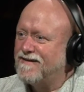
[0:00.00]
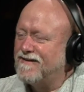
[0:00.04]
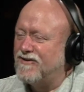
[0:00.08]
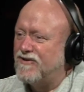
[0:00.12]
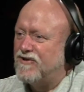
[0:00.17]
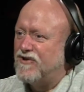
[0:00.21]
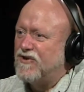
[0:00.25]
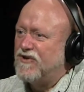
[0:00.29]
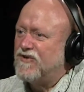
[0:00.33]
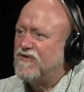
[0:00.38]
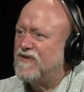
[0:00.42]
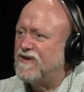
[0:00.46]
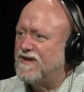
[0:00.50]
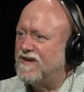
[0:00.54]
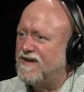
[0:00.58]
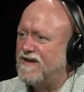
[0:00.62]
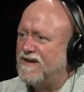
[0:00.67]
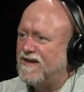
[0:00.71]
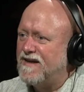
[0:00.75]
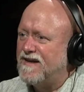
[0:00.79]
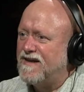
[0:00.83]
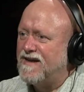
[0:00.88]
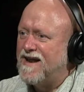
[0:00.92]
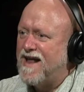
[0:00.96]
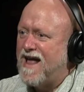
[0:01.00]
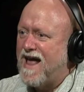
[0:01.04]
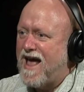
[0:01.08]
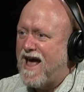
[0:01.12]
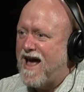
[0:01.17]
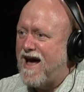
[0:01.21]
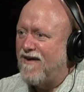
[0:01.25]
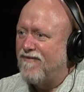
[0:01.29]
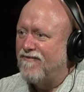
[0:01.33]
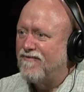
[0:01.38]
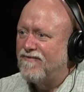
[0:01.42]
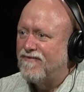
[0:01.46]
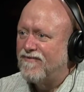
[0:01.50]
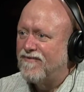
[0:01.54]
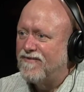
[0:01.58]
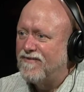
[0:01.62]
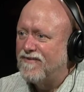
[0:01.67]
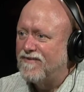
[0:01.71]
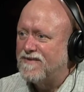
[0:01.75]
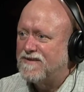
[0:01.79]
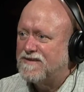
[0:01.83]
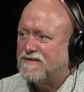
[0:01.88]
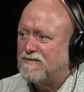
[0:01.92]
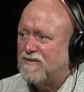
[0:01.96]
good that didn't have
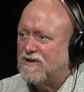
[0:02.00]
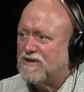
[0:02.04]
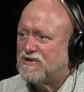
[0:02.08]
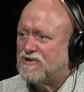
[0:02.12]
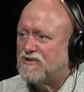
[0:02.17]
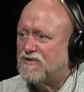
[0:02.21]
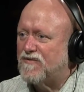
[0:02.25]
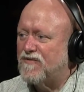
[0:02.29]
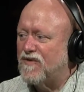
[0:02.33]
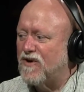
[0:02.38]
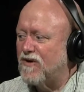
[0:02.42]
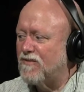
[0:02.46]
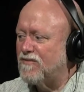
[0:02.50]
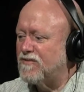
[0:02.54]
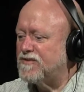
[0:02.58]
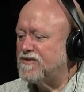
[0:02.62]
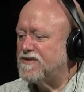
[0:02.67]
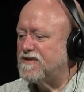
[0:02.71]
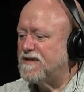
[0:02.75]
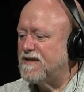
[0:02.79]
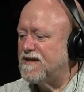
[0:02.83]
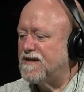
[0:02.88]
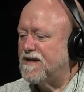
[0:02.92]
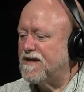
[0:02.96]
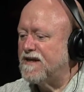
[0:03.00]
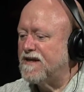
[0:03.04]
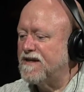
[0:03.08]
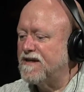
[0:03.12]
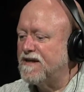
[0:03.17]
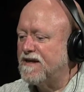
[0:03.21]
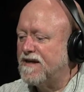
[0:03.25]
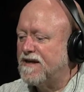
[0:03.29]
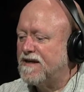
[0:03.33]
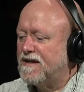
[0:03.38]
this mixture of horrible sin in it.